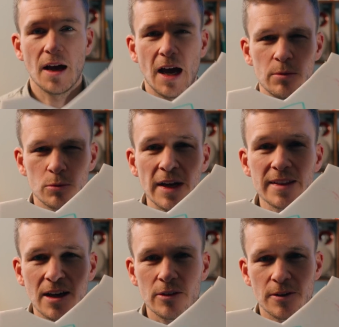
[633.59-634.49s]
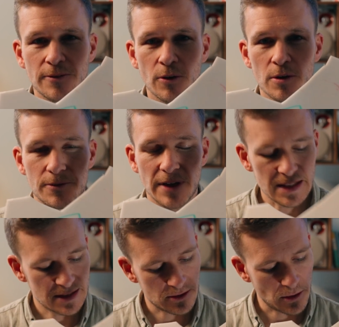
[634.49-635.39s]
I will write down the 4
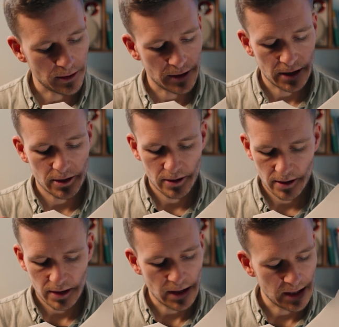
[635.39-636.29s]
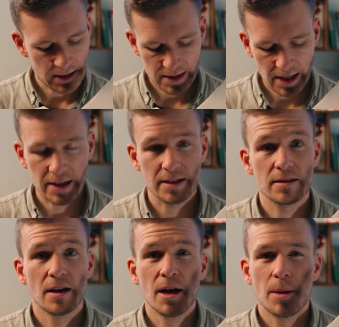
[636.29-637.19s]
phases on there in a second,